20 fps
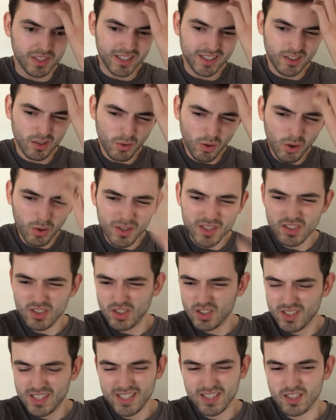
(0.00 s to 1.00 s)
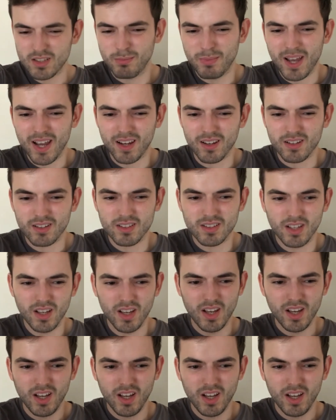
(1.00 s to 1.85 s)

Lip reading: Like, you always just expect